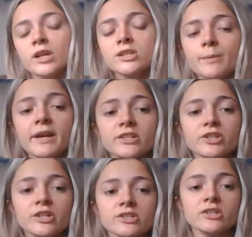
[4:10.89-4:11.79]
So making
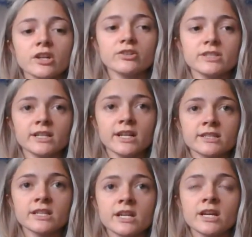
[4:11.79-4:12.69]
sure your student
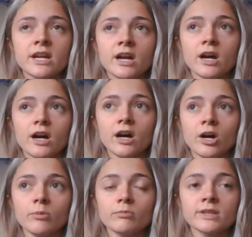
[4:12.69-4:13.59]
understands
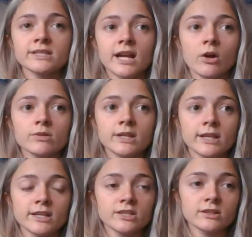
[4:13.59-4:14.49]
the sounds
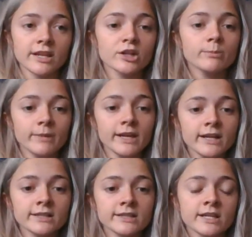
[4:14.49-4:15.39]
like each letter
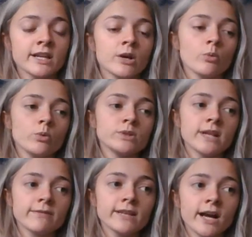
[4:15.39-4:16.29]
makes will
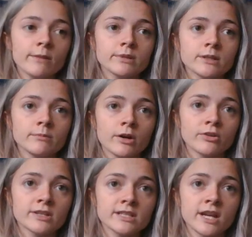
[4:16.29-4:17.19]
definitely help them
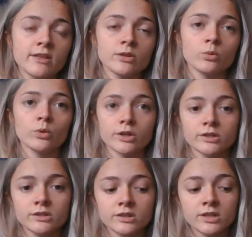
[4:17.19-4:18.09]
understand the
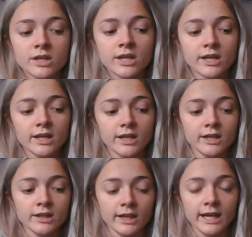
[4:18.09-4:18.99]
words
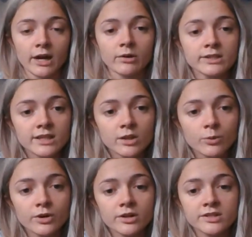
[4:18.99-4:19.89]
and like how to say the
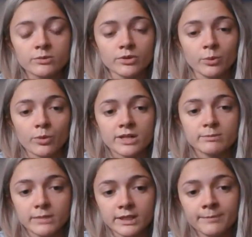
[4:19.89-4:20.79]
words and what the words
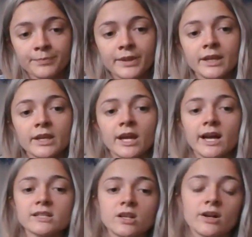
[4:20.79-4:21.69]
mean,
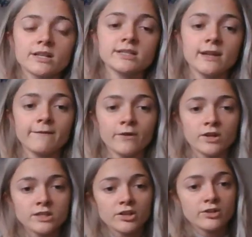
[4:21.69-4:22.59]
as long as they
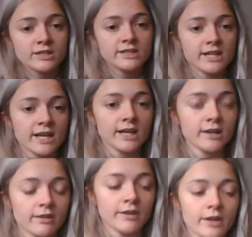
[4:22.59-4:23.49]
first
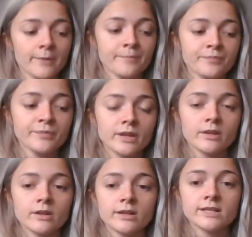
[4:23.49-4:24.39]
understand the
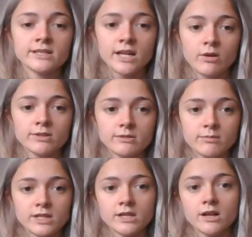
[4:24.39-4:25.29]
sounds
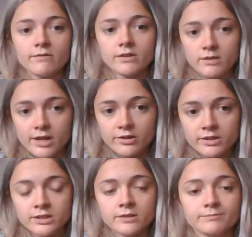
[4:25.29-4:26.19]
and meaning of the
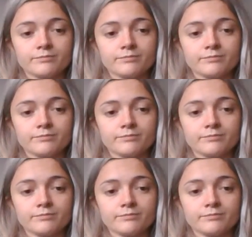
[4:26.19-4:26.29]
letters.